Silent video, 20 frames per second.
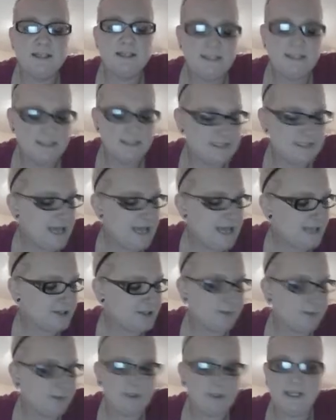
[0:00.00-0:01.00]
snakes
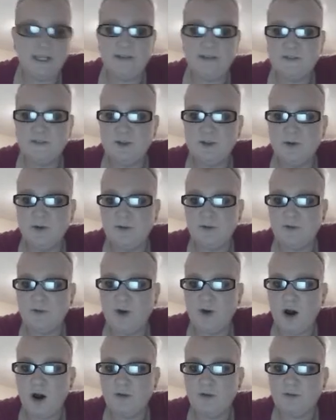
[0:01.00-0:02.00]
are believed to have
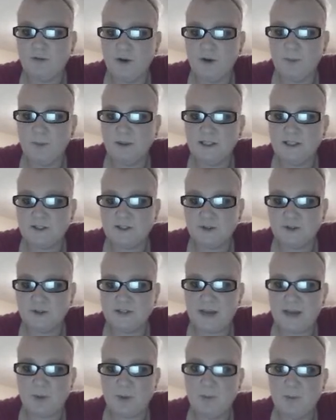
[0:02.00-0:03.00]
evolved from lizards
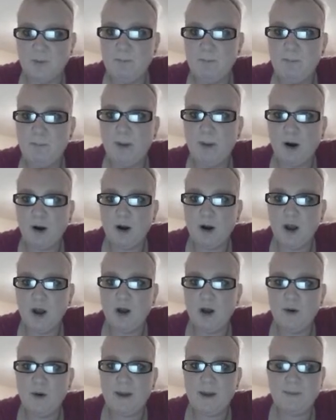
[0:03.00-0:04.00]
that would
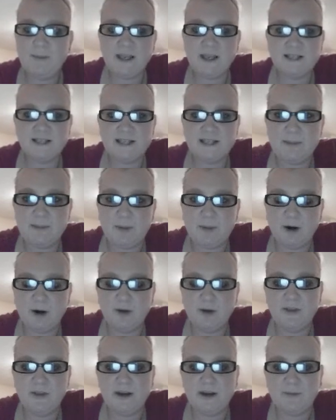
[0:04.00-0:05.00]
burrow, and because they
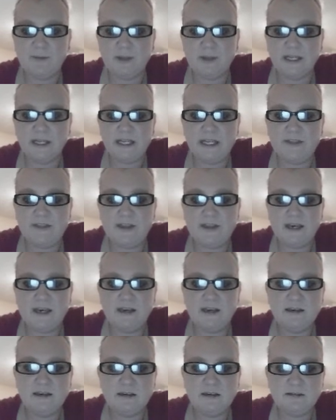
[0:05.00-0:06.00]
burrow, they didn't really need to
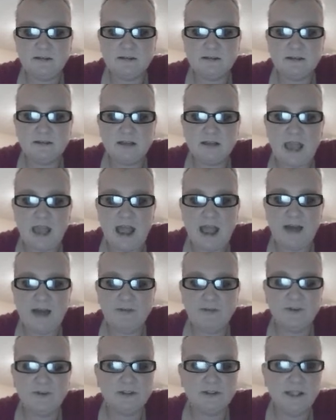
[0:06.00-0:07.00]

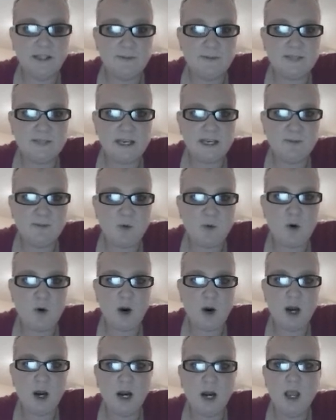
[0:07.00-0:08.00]
have limbs
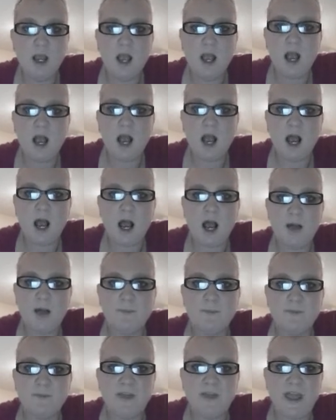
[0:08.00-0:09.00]
anymore.
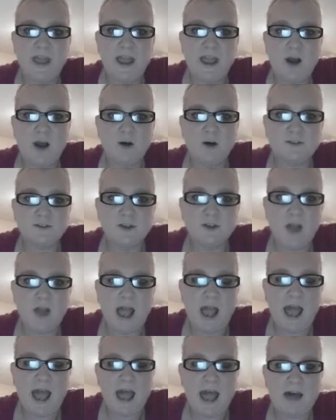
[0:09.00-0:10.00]
They also
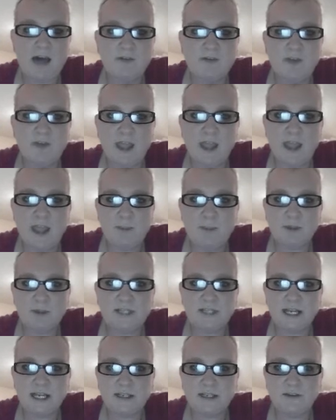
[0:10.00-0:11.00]
have a
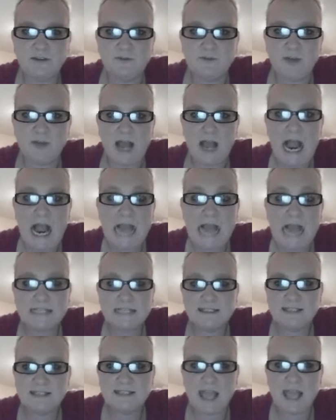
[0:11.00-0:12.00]
protective eye
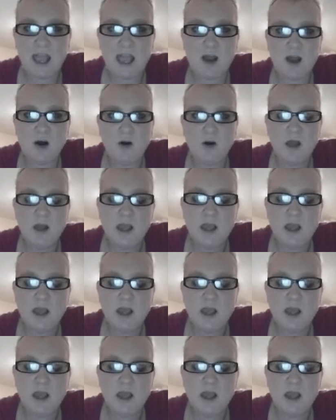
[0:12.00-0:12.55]
scale